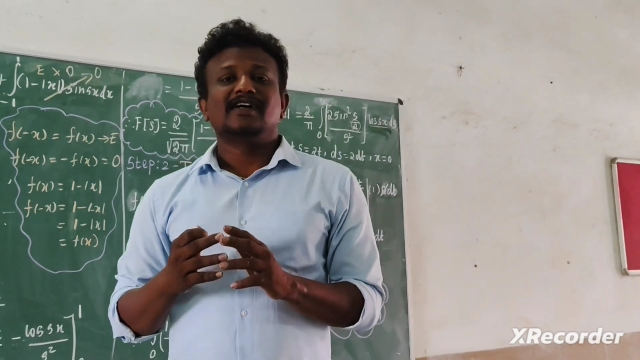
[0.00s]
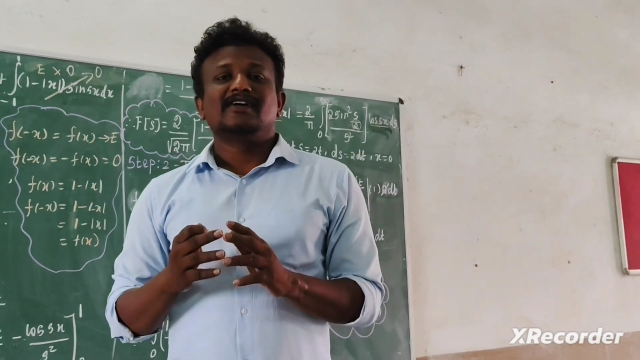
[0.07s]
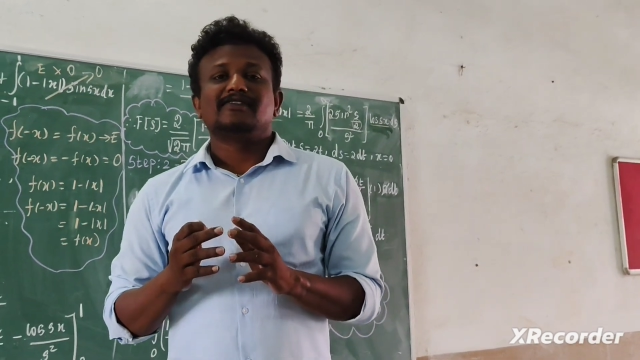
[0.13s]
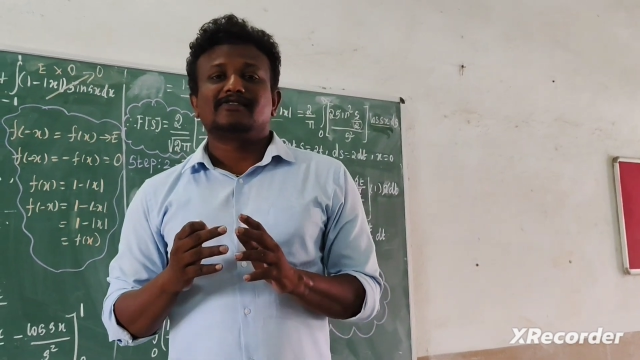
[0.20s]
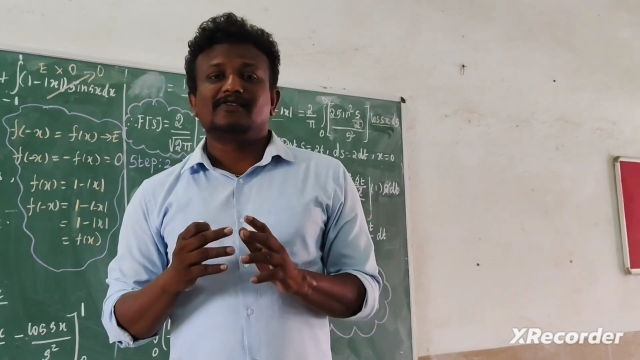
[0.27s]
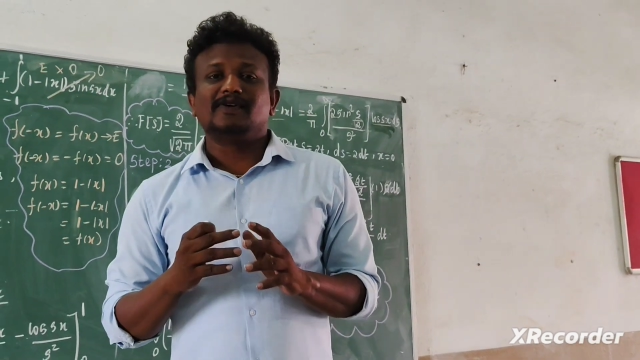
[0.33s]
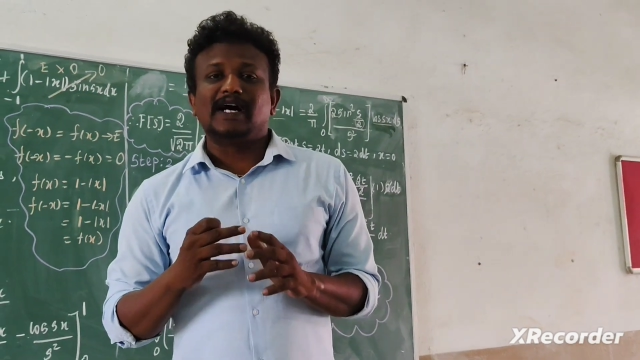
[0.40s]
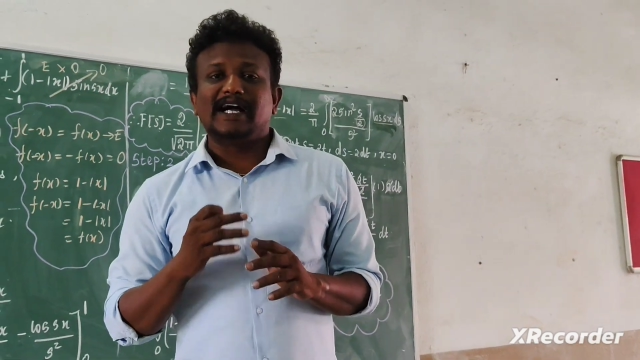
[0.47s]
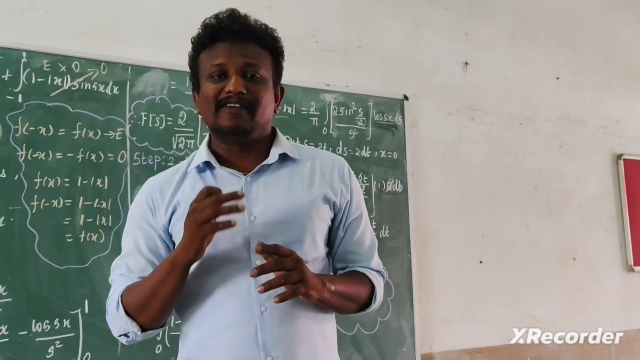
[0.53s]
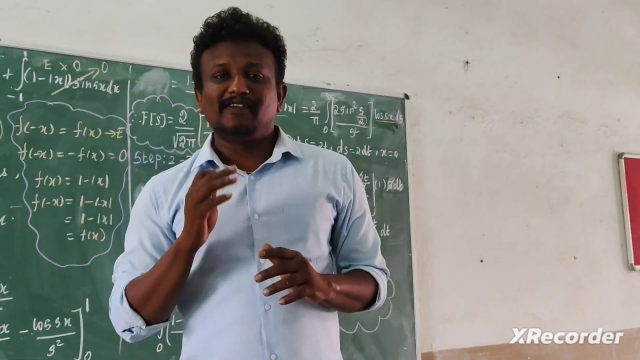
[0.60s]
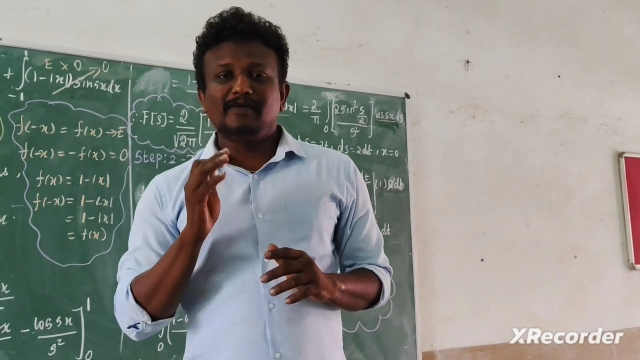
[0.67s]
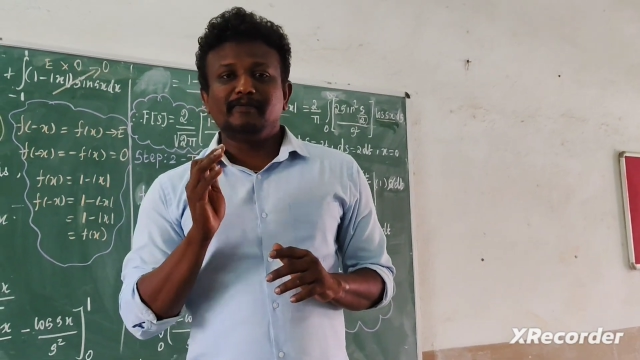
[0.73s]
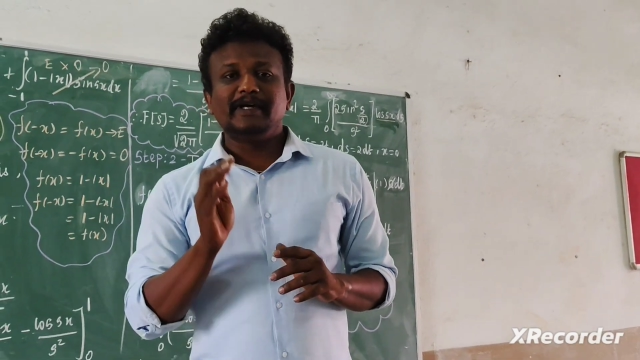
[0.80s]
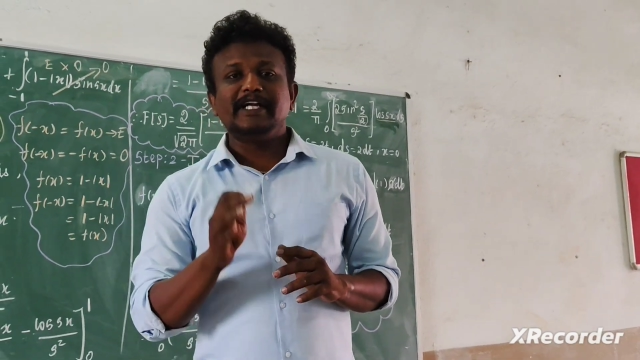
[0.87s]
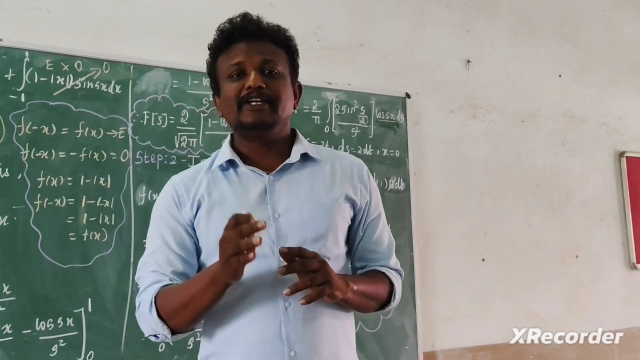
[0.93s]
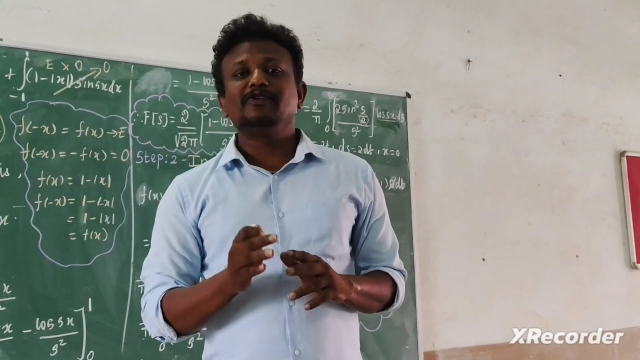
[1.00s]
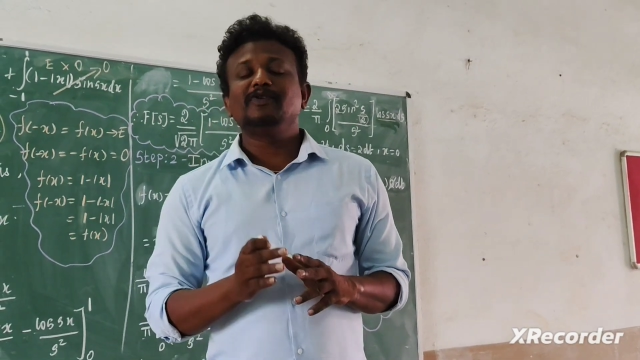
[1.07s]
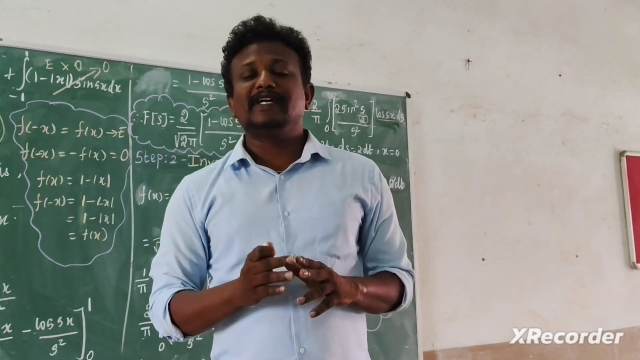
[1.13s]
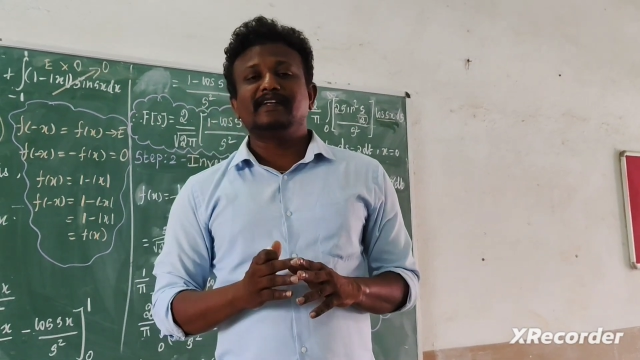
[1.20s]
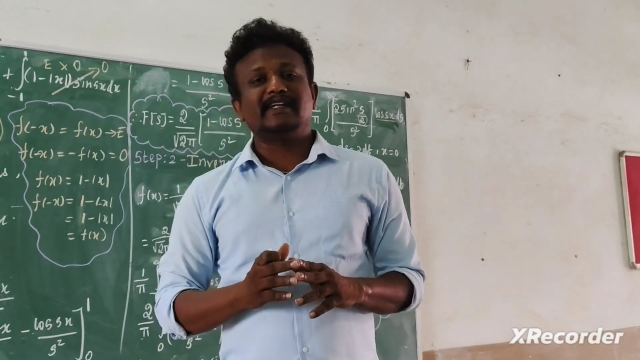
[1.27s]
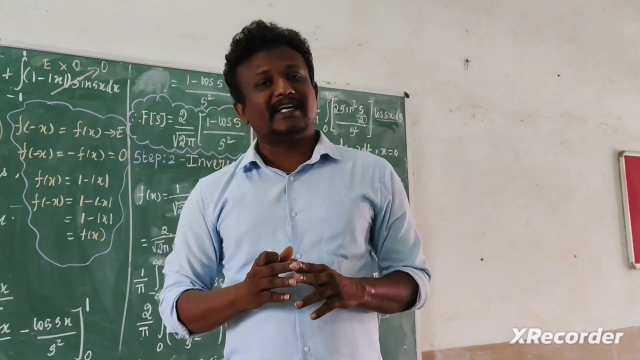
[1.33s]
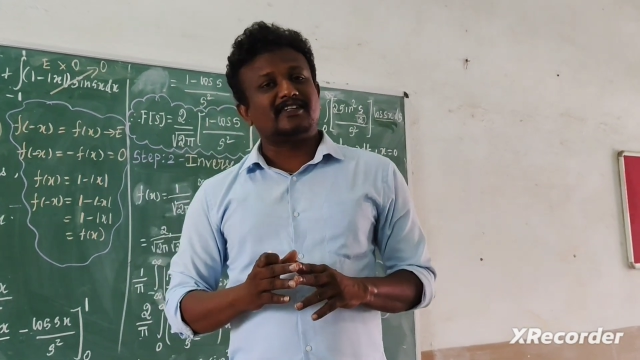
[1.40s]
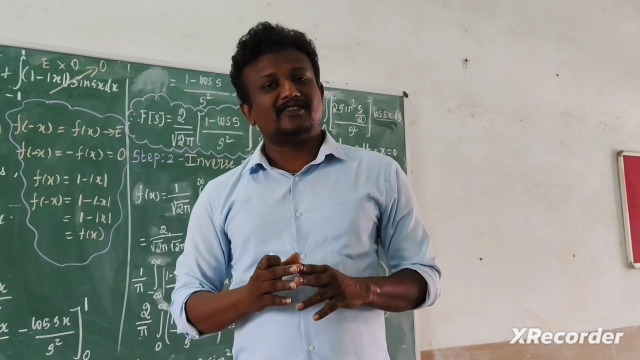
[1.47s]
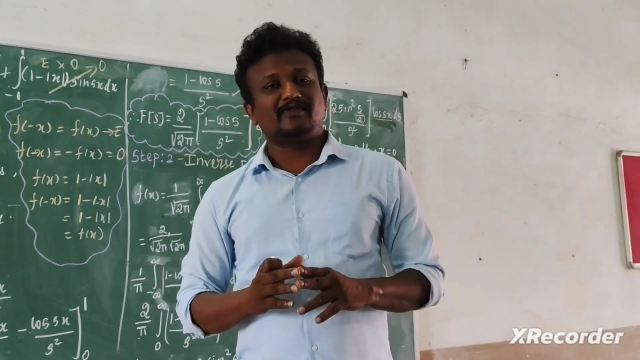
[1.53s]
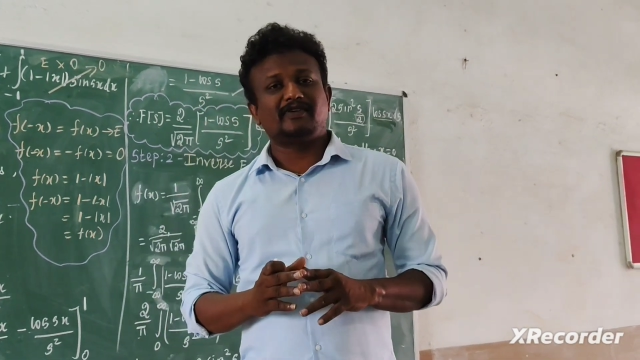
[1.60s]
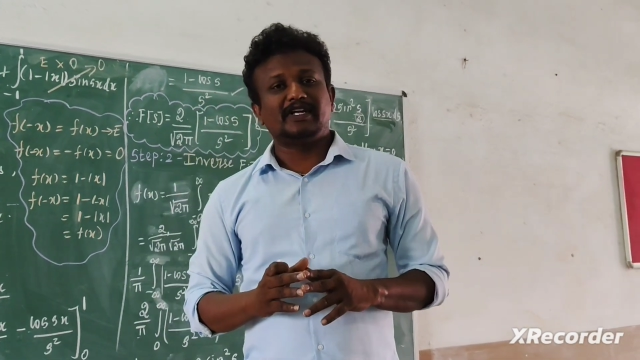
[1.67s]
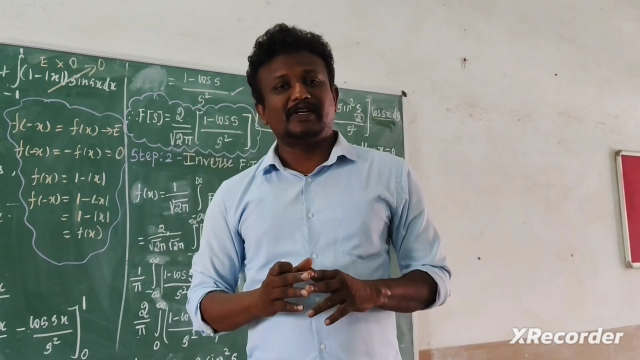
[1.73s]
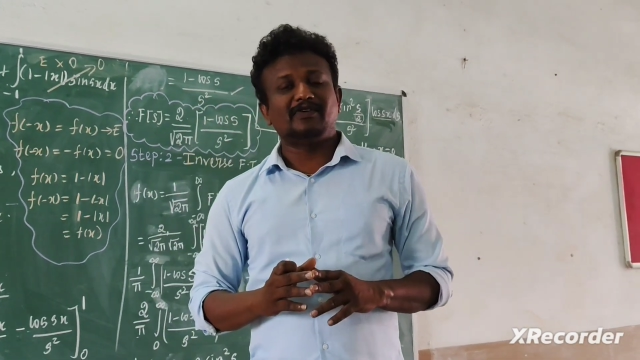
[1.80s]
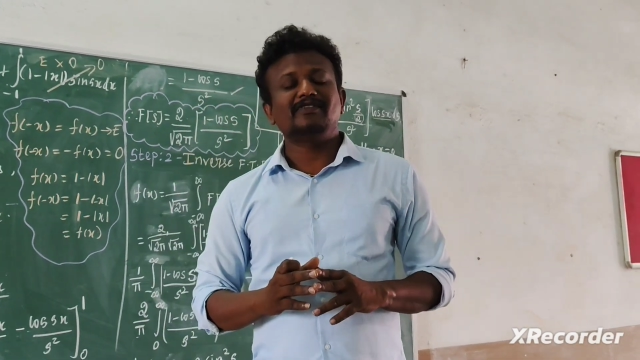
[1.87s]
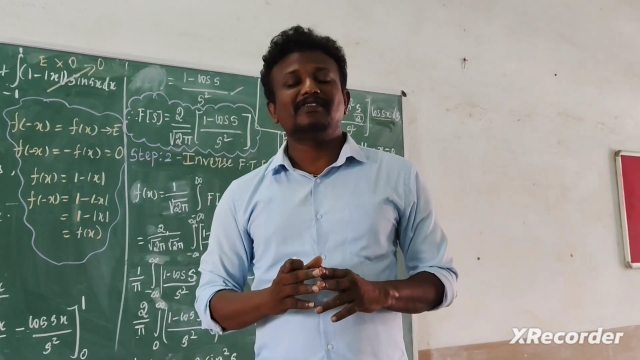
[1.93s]
So I will meet you in next
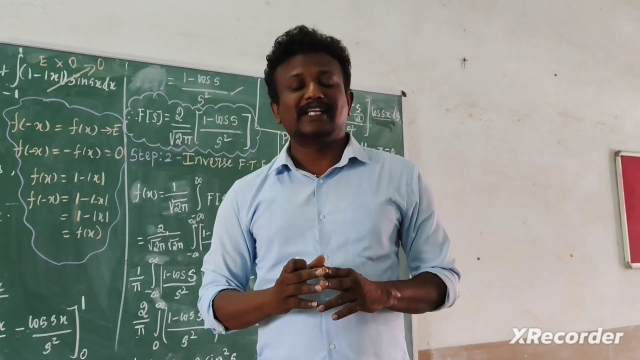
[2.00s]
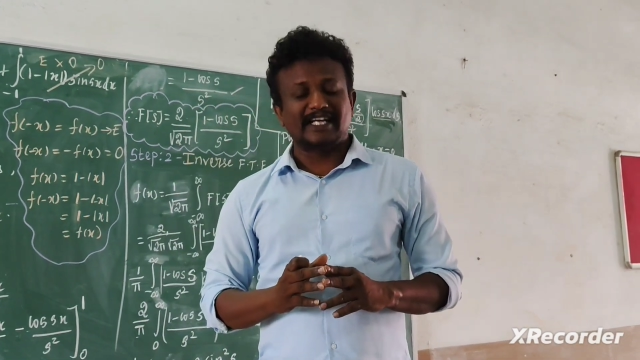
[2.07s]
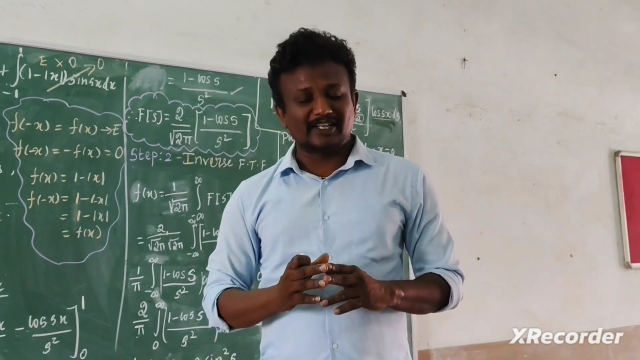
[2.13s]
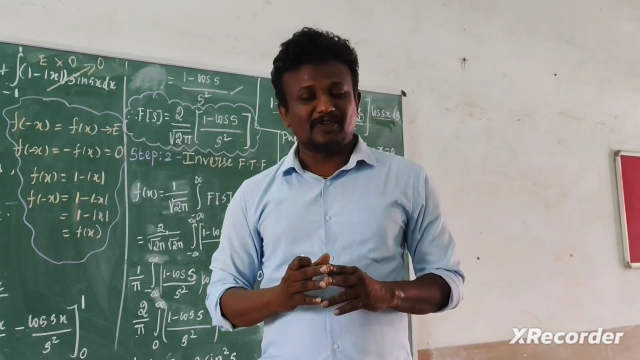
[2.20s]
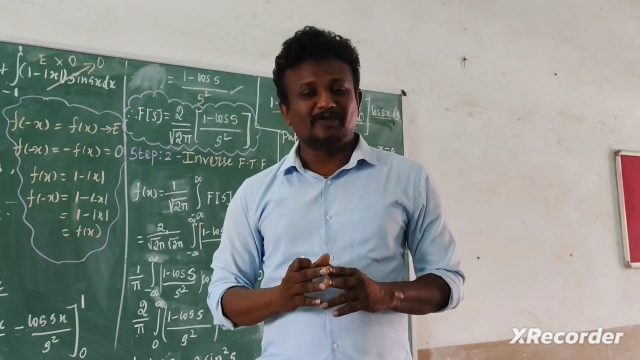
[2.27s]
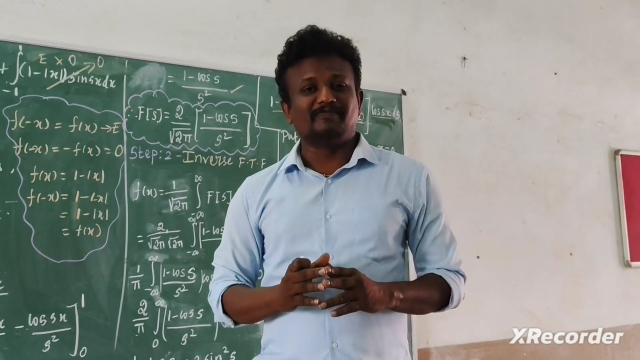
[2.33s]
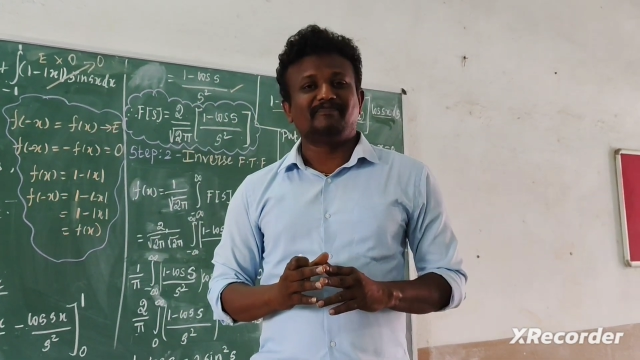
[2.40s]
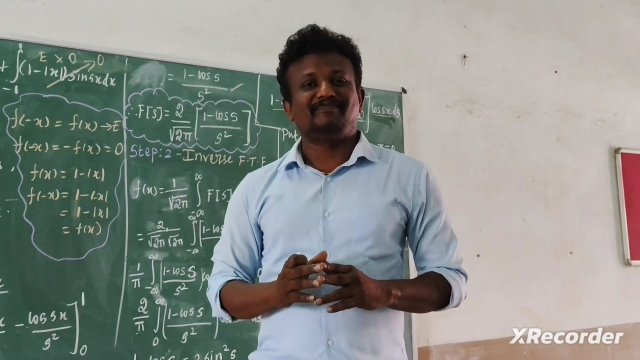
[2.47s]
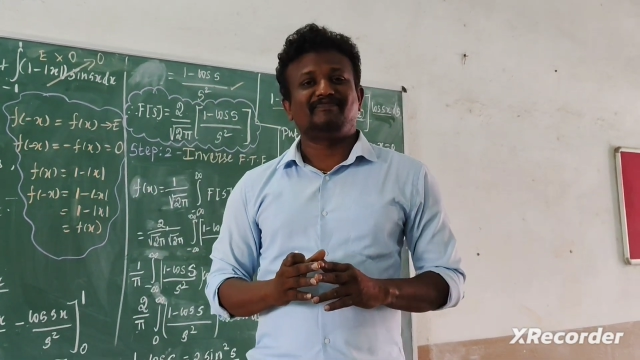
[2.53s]
video. Thank you.